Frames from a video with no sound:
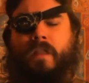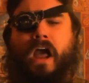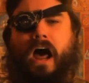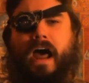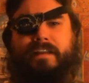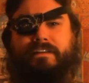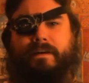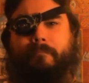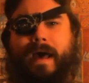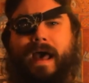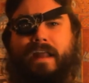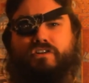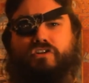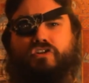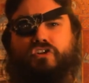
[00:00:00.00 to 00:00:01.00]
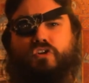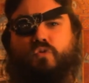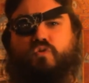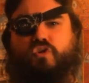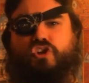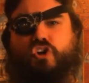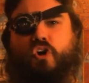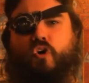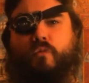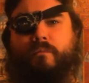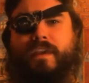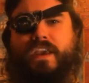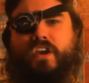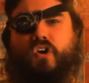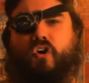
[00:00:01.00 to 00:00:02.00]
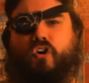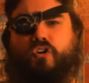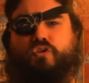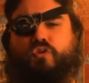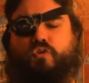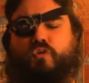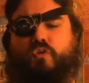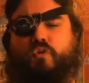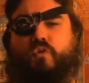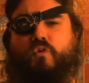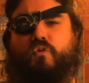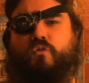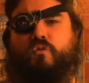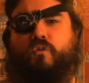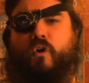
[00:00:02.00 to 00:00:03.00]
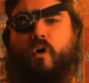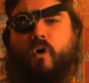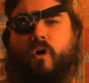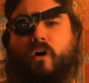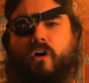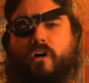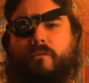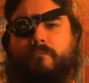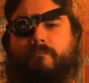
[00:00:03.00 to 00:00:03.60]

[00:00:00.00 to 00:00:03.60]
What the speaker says: I demand you show me your true form.